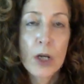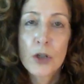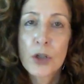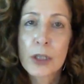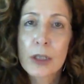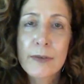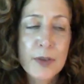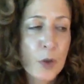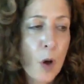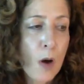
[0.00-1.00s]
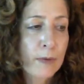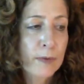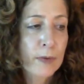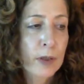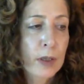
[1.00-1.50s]
She lifts
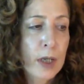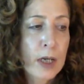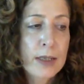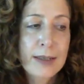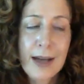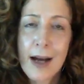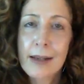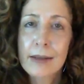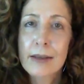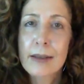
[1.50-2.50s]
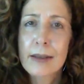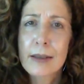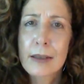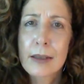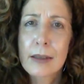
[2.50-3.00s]
off, silent
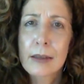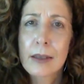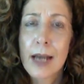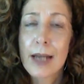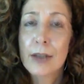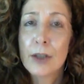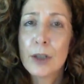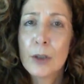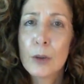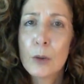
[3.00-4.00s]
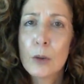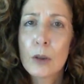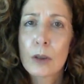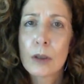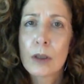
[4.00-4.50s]
still, and you,
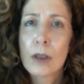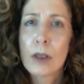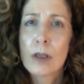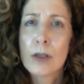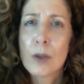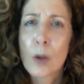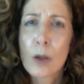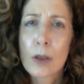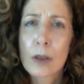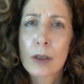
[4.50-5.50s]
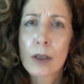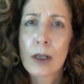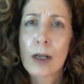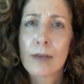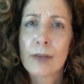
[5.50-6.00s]
daughter
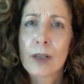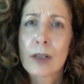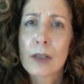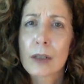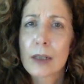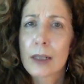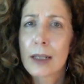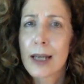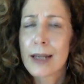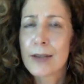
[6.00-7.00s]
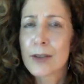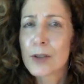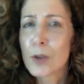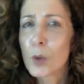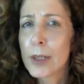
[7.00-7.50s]
of hurt and
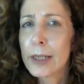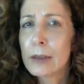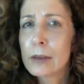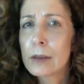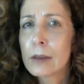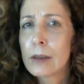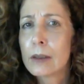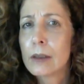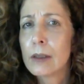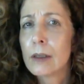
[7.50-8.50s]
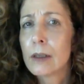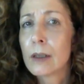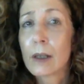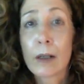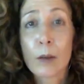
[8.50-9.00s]
squeal,
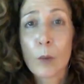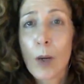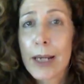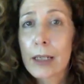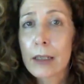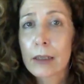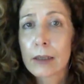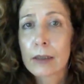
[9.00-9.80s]
are awake.